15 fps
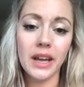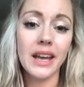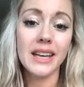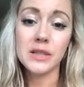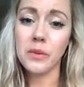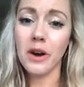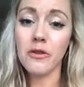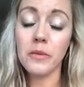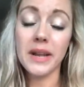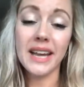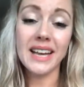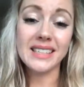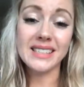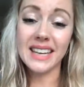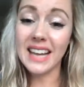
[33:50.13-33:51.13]
It's where everybody
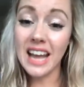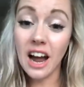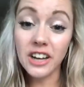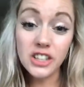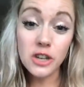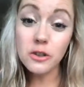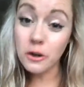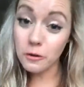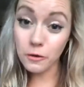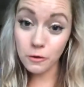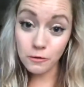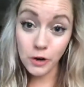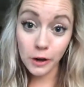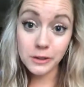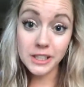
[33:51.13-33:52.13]
is. And I don't know if you've
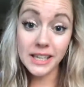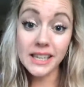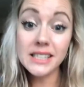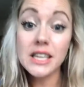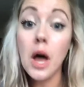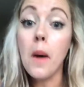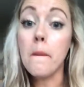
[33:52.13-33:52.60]
noticed,